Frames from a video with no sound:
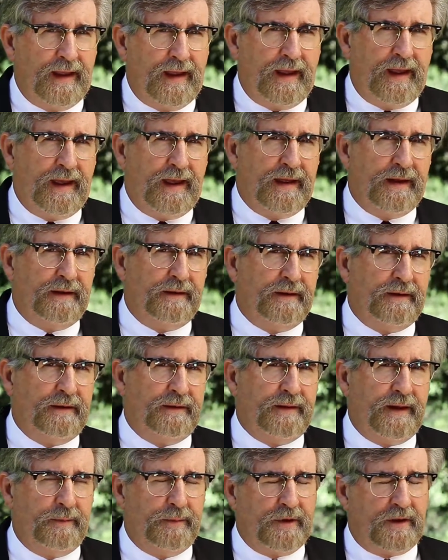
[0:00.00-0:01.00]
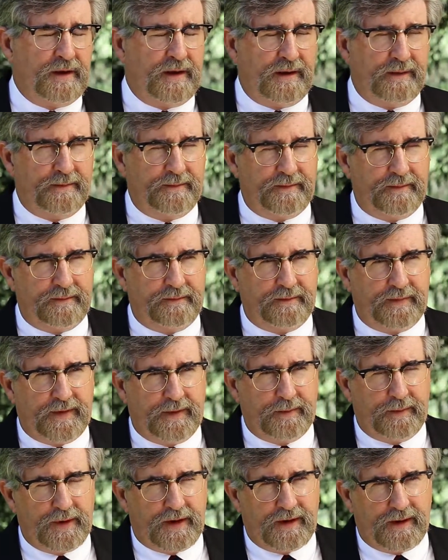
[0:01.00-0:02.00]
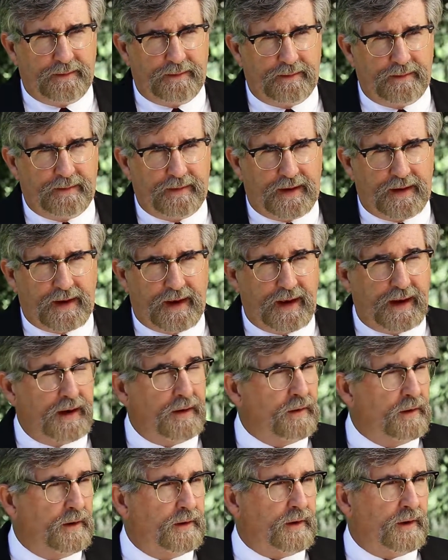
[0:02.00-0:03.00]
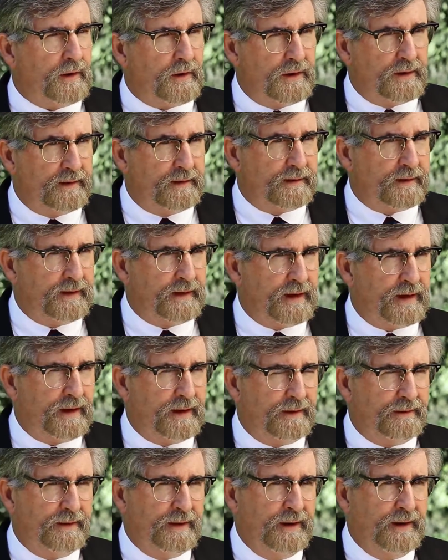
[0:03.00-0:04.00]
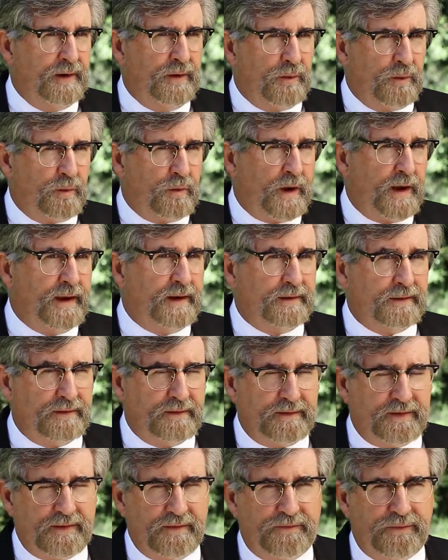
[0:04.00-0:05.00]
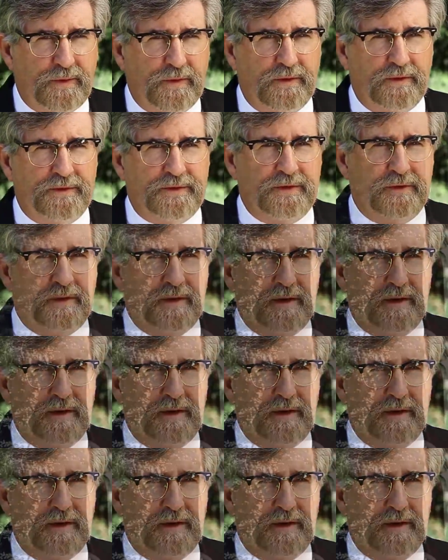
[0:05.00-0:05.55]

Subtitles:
and they become hired artists and hired writers for those two